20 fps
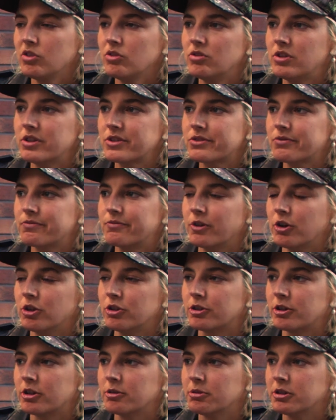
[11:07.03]
this
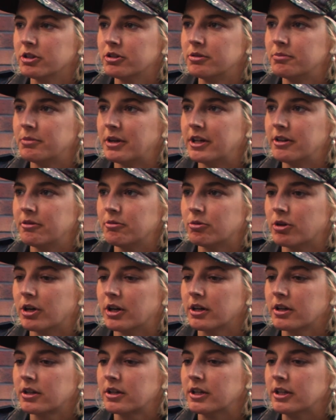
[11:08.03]
vulnerable in my
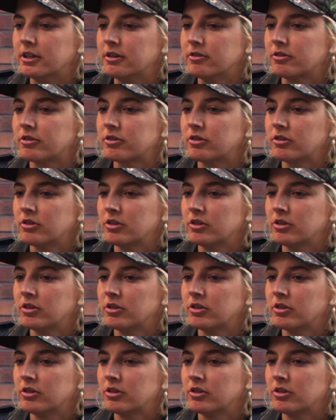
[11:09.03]
work, and